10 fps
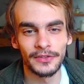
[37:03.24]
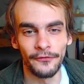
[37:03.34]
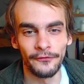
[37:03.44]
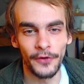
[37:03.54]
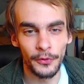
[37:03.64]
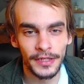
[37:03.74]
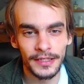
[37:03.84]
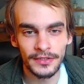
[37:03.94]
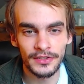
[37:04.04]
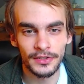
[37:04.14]

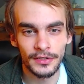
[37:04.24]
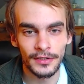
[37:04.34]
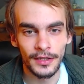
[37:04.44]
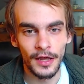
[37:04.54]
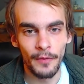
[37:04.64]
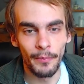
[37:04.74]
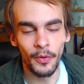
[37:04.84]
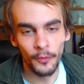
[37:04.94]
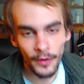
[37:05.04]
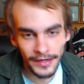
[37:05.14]
focus, but
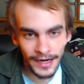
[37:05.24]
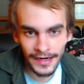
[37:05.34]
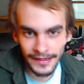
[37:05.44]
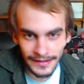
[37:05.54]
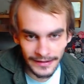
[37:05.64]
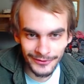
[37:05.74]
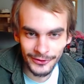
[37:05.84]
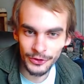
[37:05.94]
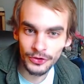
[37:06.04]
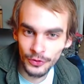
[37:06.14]
one eye needs to
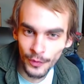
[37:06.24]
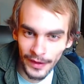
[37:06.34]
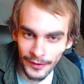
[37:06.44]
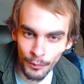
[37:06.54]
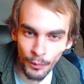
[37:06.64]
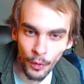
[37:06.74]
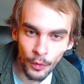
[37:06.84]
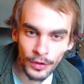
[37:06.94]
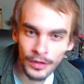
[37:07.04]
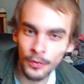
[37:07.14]
squint
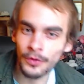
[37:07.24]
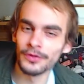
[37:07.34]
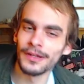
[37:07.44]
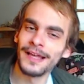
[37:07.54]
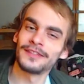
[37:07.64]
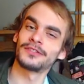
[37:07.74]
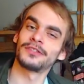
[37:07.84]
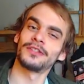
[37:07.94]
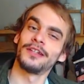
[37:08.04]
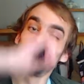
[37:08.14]
more or less
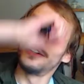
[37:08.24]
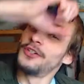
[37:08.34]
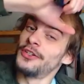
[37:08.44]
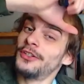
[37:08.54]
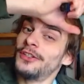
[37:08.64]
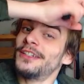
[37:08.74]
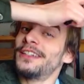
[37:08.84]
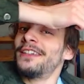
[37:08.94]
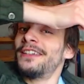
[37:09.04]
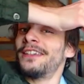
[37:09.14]

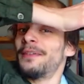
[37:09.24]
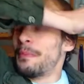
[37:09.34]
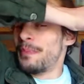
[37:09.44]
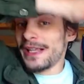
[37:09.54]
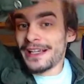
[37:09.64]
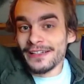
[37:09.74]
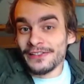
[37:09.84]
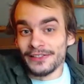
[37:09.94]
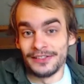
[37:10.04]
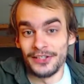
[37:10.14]
because
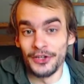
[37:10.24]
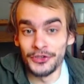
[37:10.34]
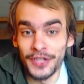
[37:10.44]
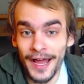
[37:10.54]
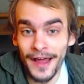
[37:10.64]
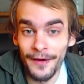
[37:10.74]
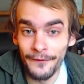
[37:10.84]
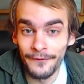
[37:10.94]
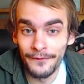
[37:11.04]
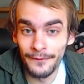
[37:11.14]
it doesn't
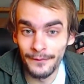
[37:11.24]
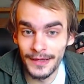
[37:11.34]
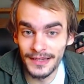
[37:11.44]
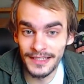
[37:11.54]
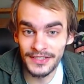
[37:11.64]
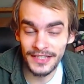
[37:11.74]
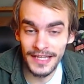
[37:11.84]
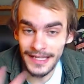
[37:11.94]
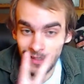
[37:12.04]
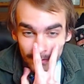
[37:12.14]
have the
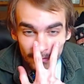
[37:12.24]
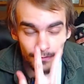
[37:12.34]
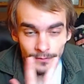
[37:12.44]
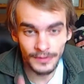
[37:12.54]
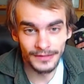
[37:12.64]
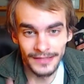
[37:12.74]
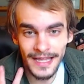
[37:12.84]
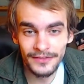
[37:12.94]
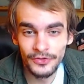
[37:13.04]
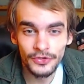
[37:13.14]
same
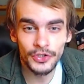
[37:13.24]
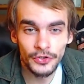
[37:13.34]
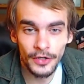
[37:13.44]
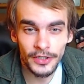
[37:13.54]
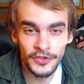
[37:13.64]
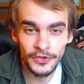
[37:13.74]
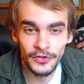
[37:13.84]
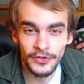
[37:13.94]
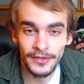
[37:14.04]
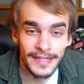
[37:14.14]
lens structure.
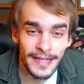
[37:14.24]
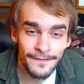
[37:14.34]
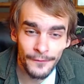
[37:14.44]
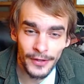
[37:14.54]
They're different.